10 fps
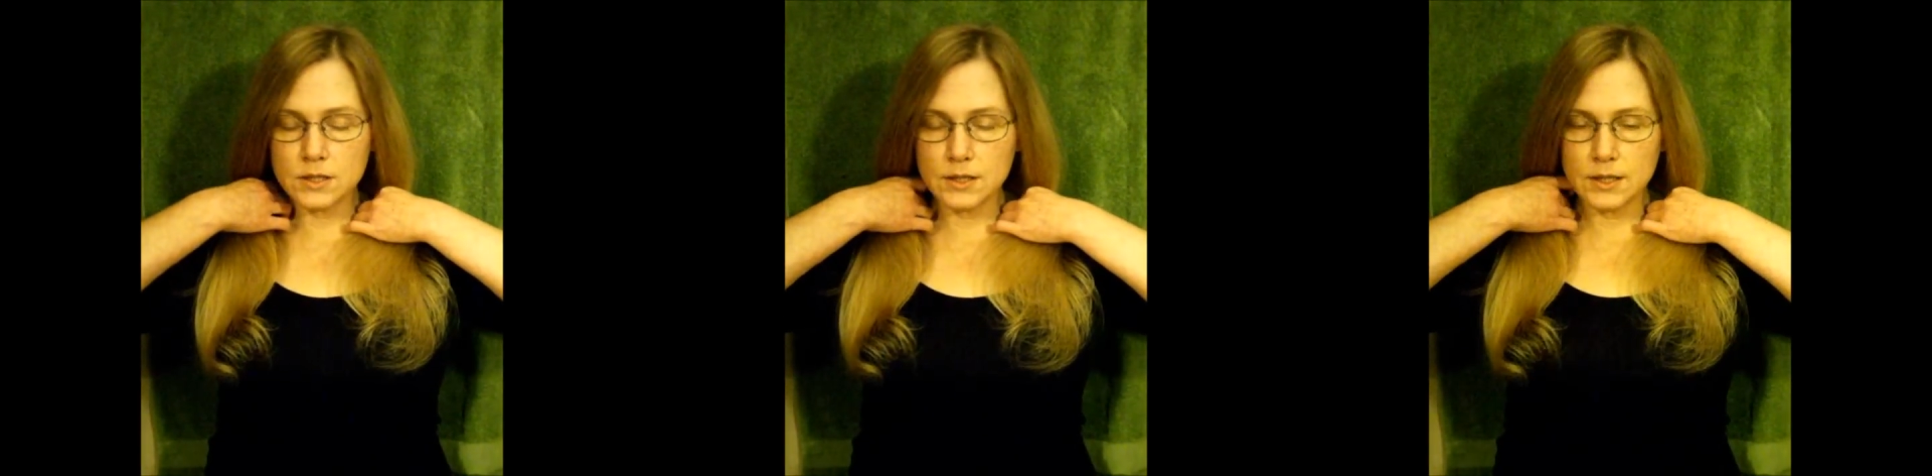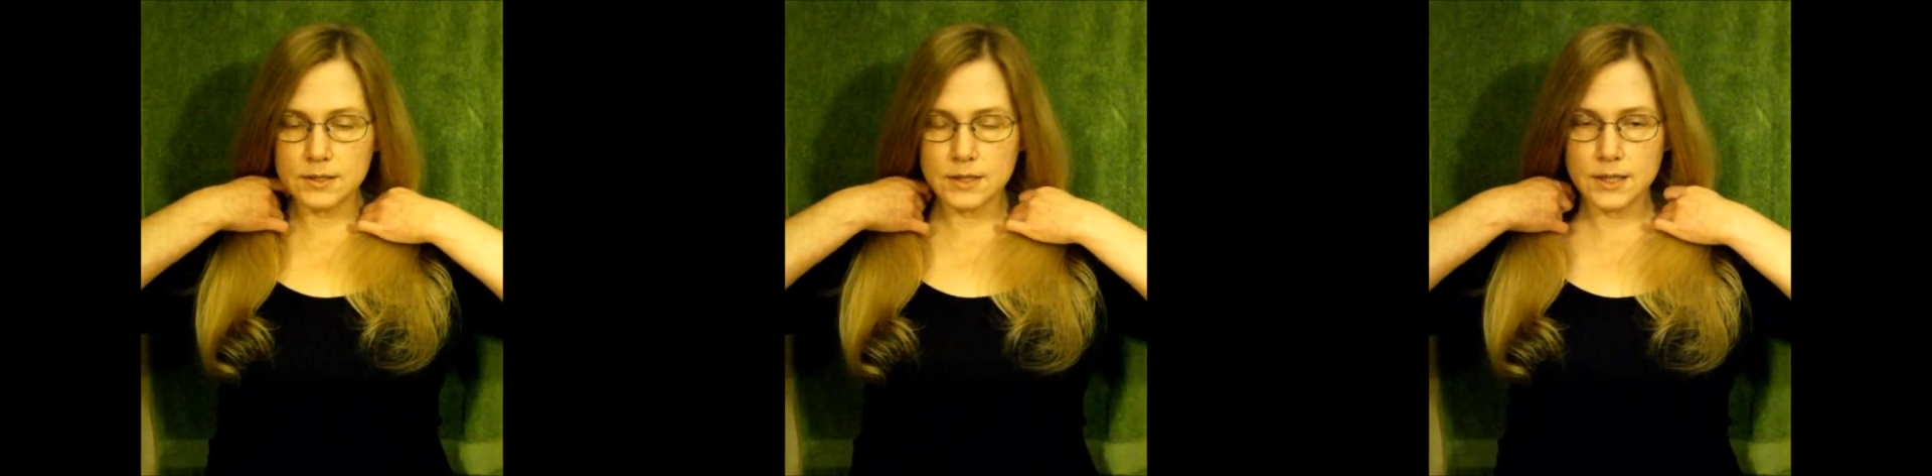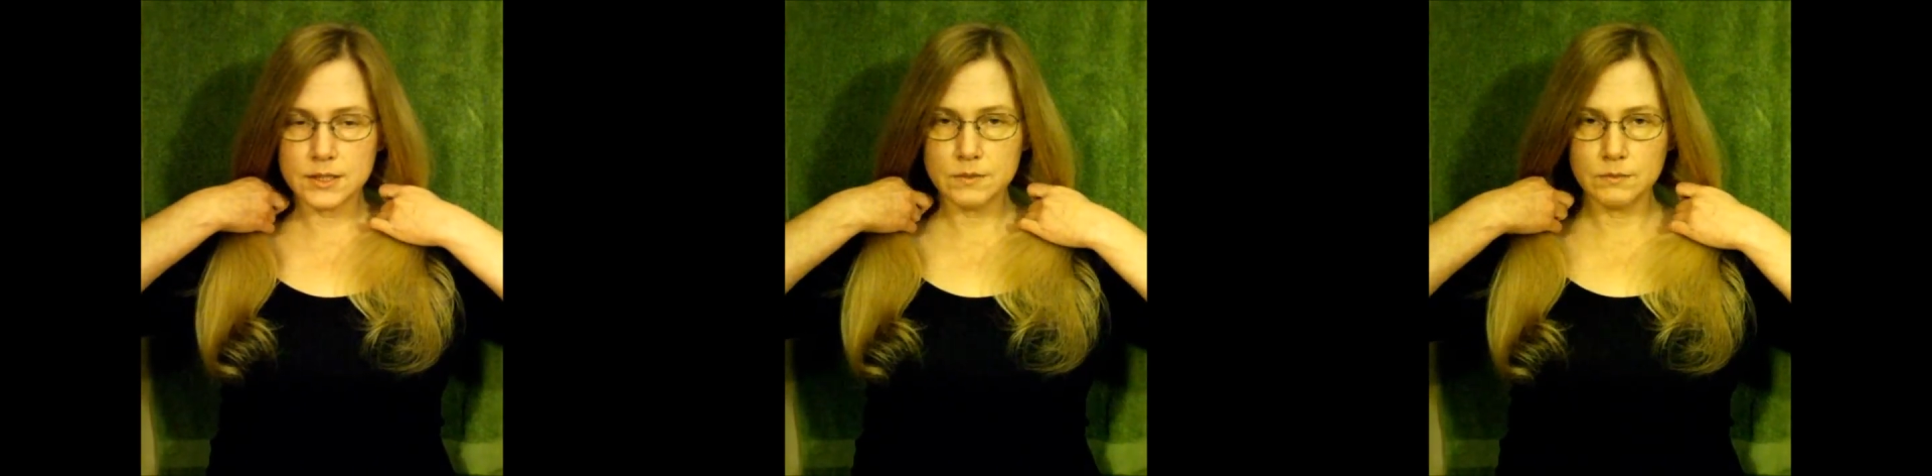it's
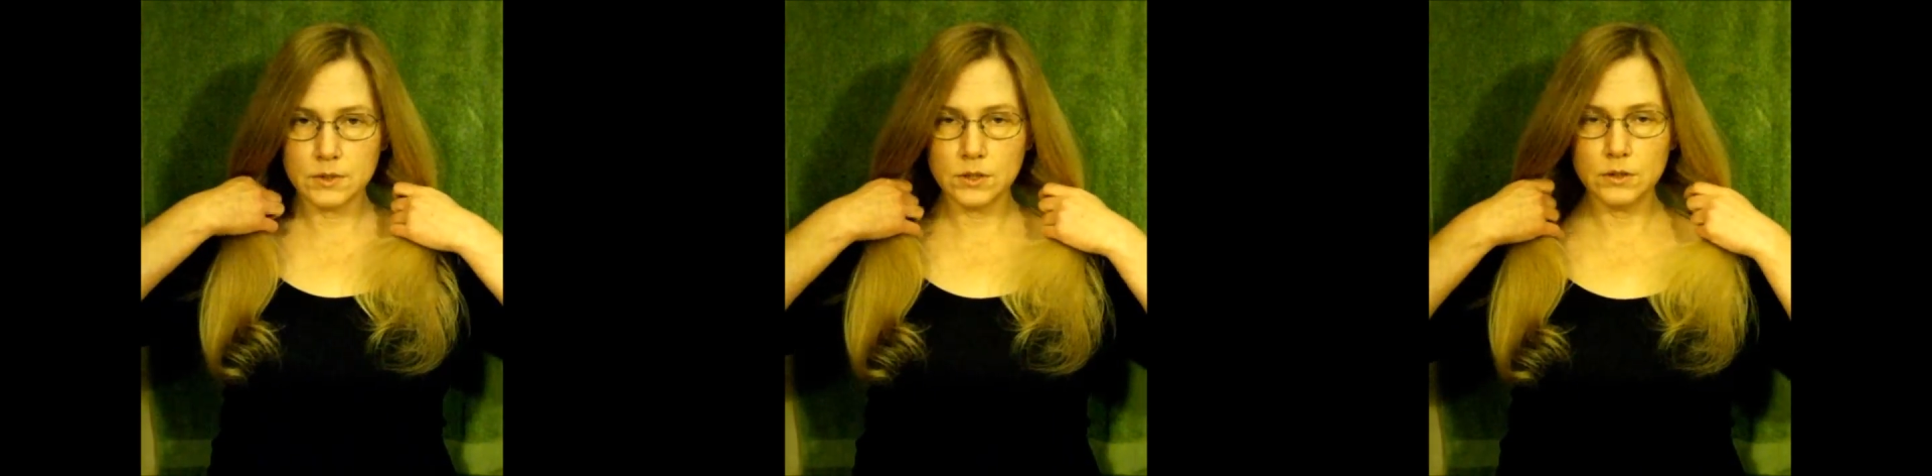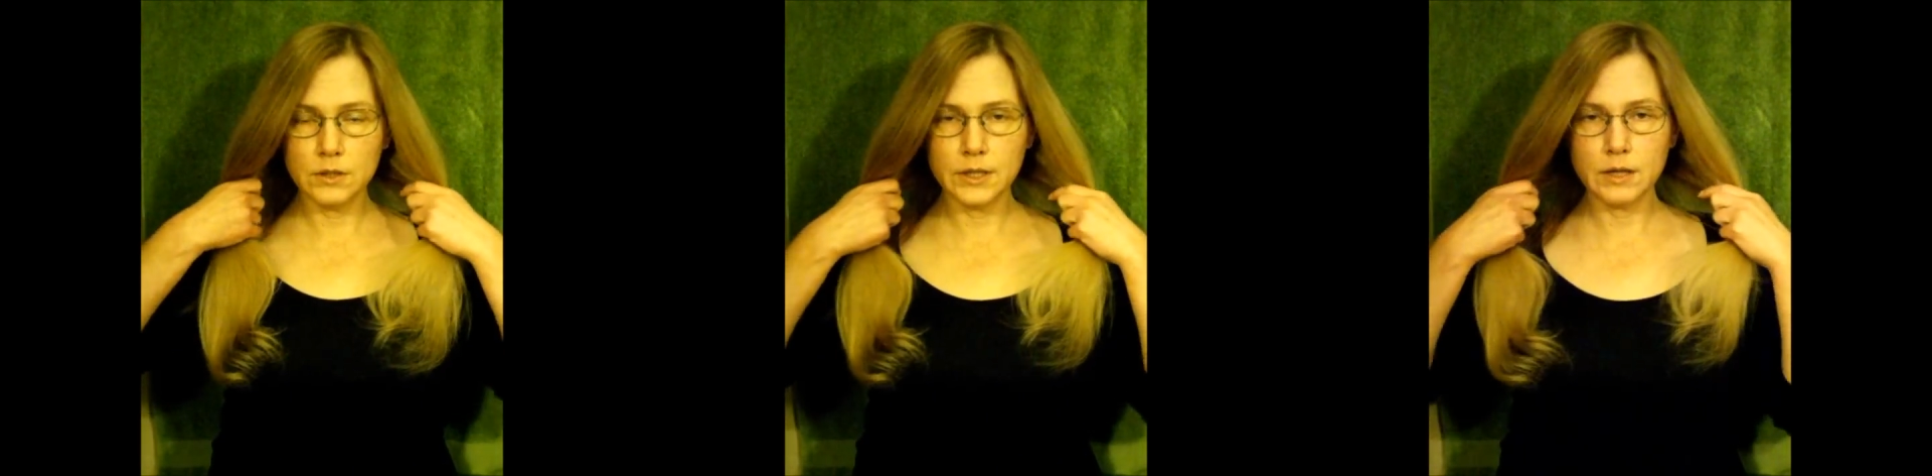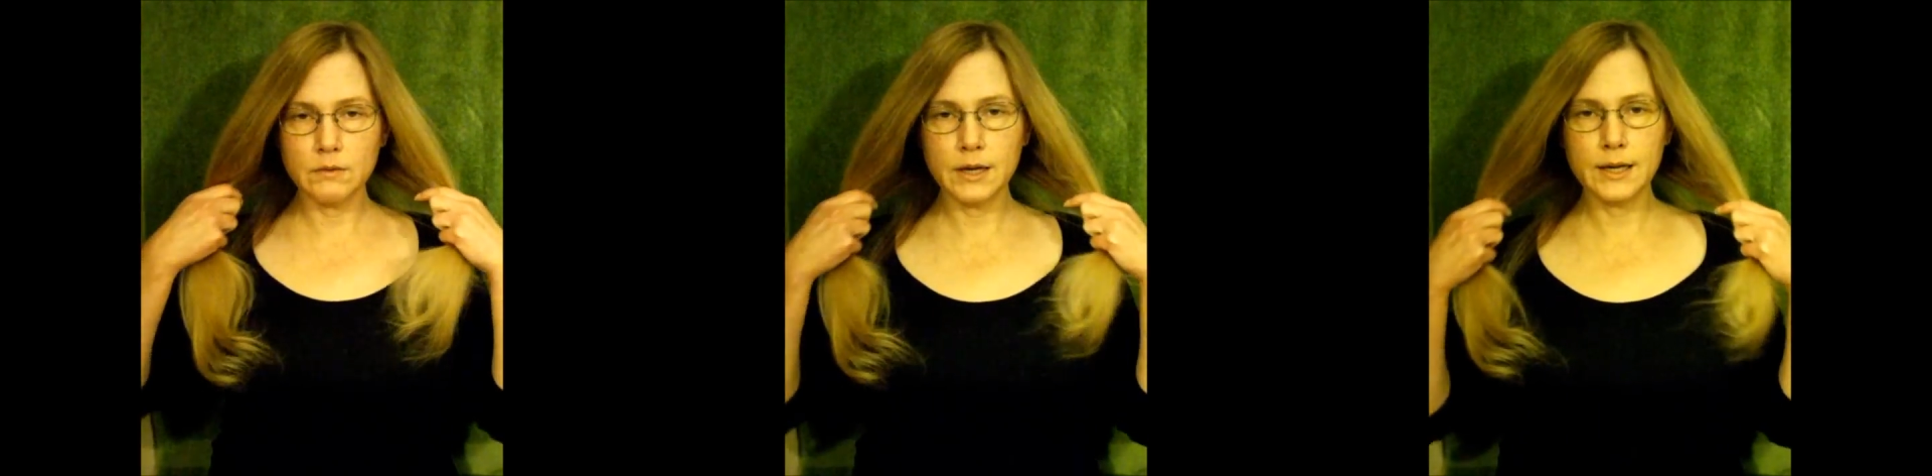got some curl in it
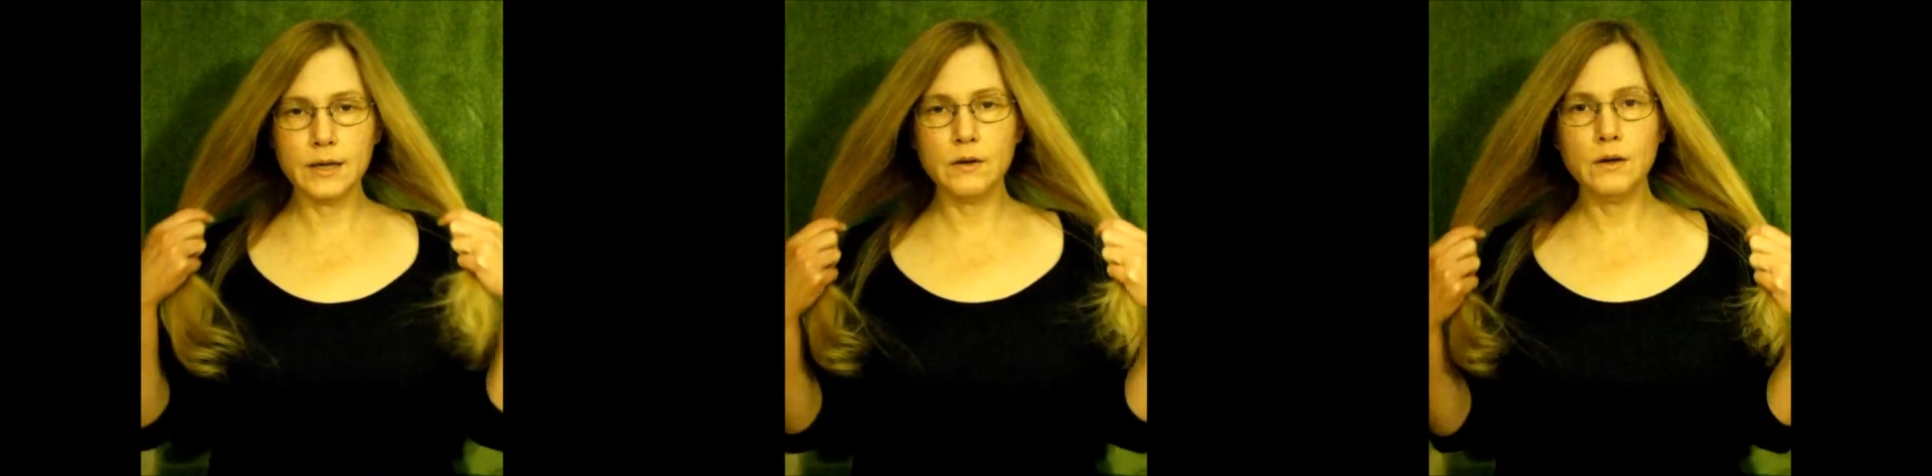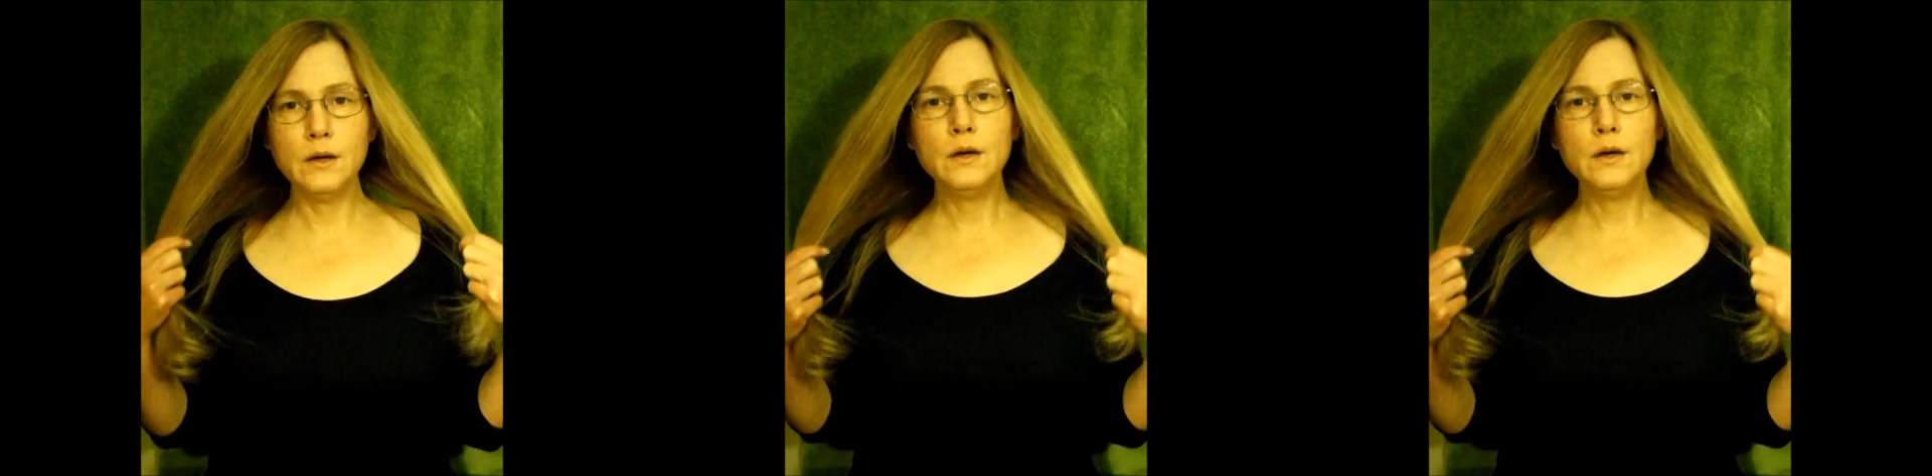right now.